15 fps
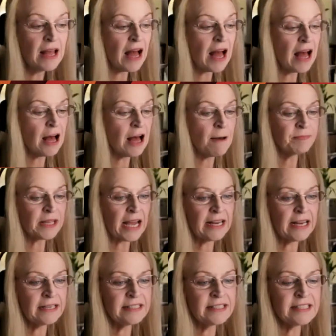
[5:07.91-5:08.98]

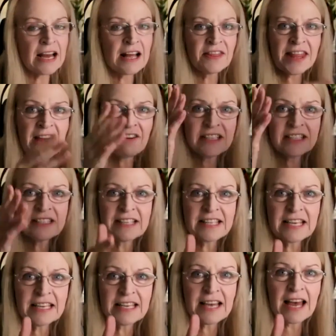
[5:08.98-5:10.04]
There is
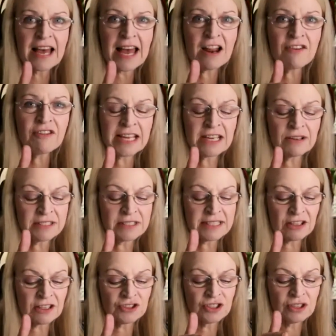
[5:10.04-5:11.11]
the Eric Gill
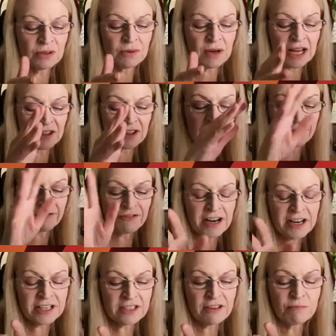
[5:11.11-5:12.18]
statue at the
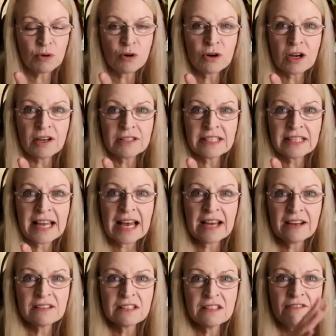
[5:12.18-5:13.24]
front of Broadcasting
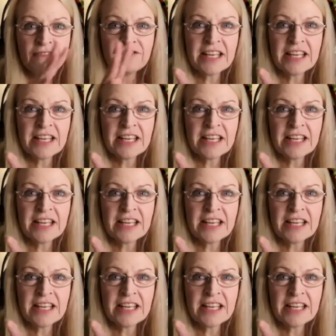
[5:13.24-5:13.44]
House of